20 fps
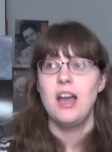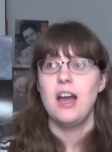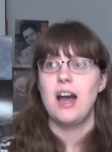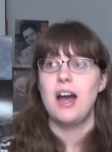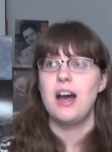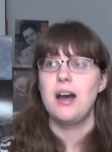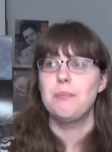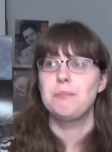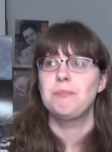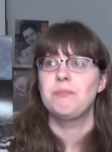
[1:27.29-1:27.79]

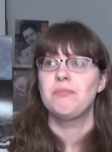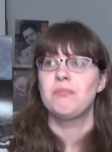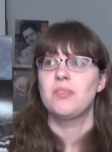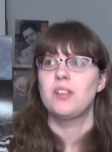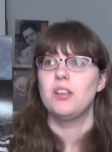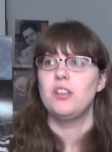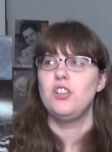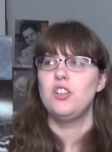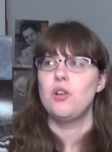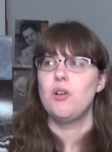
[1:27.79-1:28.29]
Um,
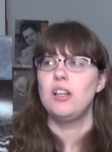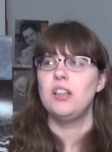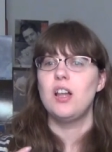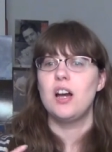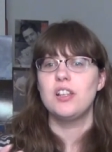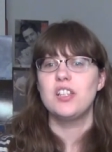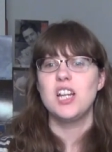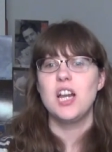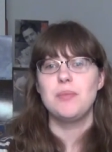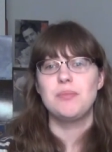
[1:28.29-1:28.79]
you know, a
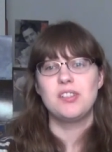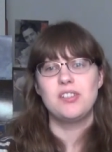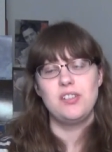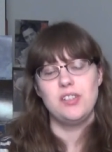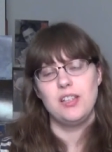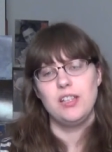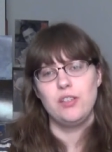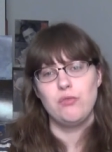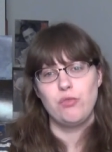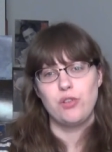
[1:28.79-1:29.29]
lot of times
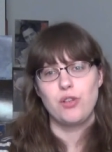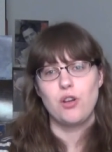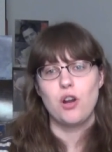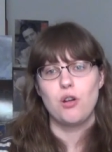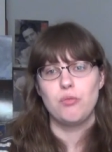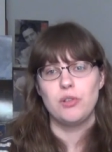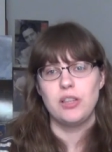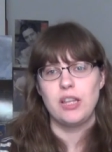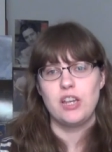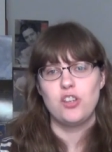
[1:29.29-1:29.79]
dealing with her
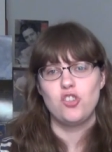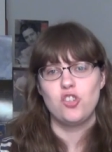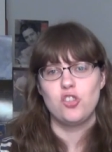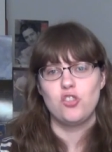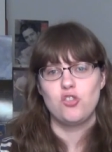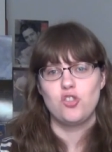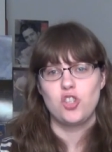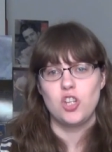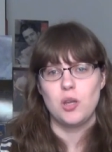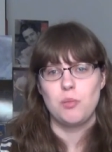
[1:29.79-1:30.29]

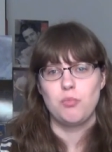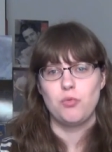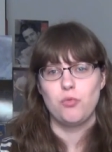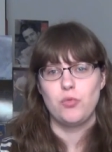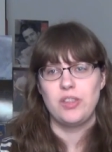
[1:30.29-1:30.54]
relationship